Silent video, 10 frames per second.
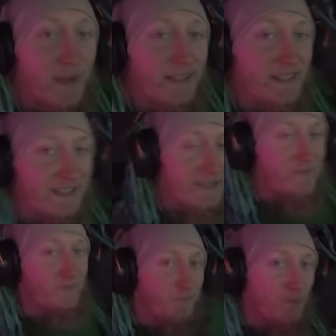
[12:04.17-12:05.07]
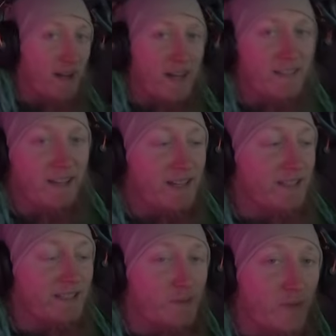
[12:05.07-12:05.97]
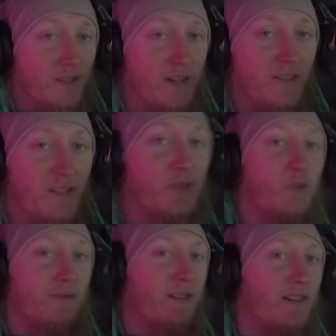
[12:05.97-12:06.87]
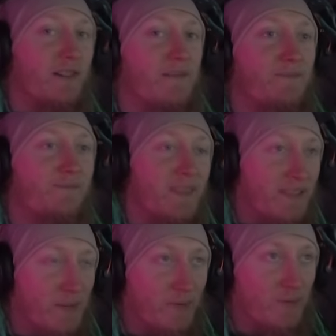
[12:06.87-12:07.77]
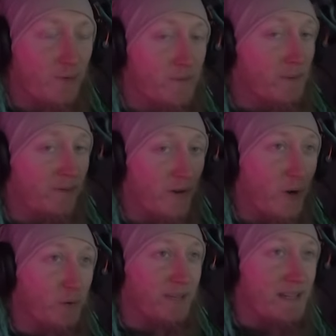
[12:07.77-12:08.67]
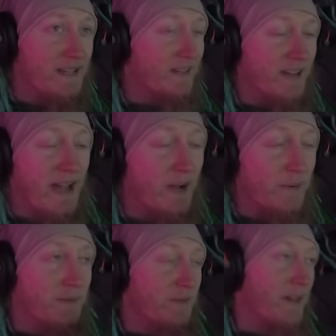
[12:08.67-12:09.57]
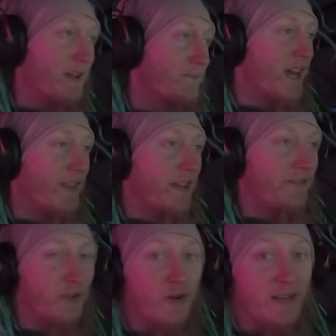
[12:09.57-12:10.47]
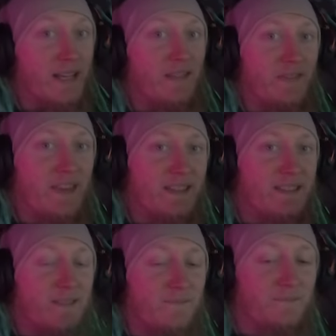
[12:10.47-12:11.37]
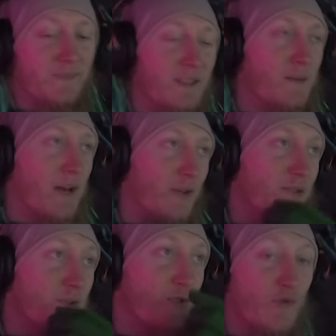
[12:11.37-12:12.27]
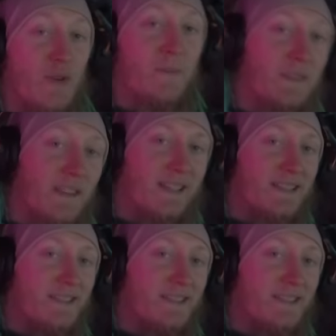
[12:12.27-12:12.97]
ideas. We've had an idea to do a nude vlog, so I'd have to avoid people for a whole day. I don't know how I would do that. And then vlog in this, and also stream in this,